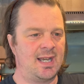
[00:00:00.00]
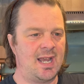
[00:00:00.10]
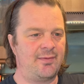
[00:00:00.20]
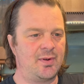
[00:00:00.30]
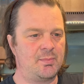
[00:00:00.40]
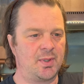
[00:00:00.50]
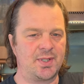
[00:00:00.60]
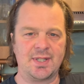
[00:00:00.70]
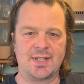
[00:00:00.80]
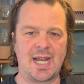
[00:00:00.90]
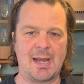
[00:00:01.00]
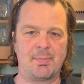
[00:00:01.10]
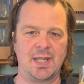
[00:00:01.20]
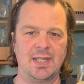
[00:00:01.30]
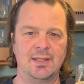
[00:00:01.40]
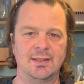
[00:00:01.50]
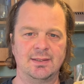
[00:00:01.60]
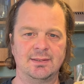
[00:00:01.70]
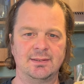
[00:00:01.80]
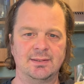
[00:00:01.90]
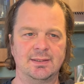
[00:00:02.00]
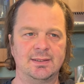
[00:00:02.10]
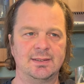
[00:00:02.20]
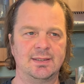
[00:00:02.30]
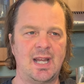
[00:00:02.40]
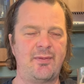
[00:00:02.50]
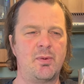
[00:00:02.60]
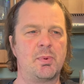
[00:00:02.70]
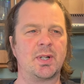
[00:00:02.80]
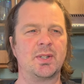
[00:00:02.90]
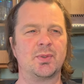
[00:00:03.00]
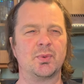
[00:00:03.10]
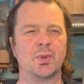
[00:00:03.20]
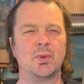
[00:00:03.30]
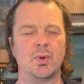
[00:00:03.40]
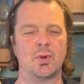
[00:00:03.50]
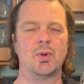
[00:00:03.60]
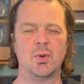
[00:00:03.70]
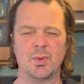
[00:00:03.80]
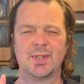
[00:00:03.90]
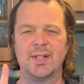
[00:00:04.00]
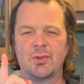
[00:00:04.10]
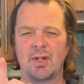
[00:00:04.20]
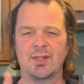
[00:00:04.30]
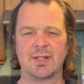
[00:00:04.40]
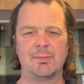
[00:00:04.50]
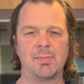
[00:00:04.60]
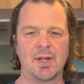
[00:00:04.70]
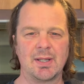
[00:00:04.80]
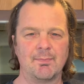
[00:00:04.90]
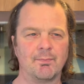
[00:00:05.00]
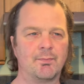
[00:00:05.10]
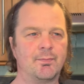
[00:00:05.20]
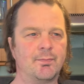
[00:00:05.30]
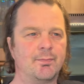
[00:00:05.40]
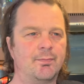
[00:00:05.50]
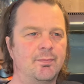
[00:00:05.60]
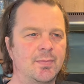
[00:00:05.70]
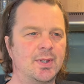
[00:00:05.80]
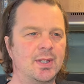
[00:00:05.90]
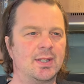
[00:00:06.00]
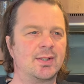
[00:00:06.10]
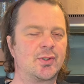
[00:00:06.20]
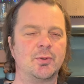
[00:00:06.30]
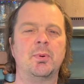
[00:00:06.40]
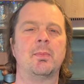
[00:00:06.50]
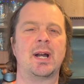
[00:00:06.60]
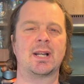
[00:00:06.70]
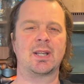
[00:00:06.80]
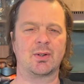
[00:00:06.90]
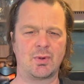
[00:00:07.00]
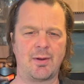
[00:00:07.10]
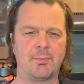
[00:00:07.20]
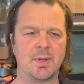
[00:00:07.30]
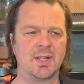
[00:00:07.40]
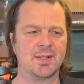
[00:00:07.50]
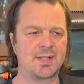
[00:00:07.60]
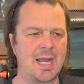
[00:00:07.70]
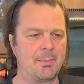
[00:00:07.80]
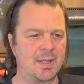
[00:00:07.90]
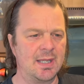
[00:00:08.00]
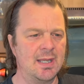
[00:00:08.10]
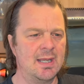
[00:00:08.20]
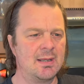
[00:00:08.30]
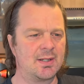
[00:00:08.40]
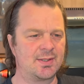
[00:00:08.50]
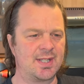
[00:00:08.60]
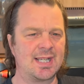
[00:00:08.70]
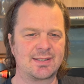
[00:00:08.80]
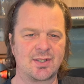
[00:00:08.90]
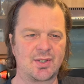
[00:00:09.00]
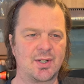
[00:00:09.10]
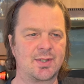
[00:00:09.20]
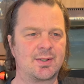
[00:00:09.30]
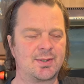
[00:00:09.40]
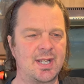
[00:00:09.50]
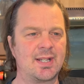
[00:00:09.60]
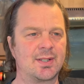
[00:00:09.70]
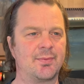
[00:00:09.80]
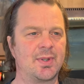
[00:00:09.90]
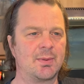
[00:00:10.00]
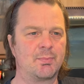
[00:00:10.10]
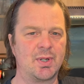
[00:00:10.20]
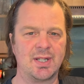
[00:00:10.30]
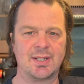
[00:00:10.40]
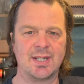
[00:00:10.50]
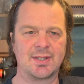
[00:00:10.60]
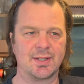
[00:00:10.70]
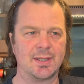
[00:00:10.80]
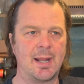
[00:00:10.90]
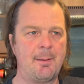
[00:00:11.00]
everybody's happy. Everybody's who, who is interested in buying supermarket craft beer is happy because they get to taste something pretty decent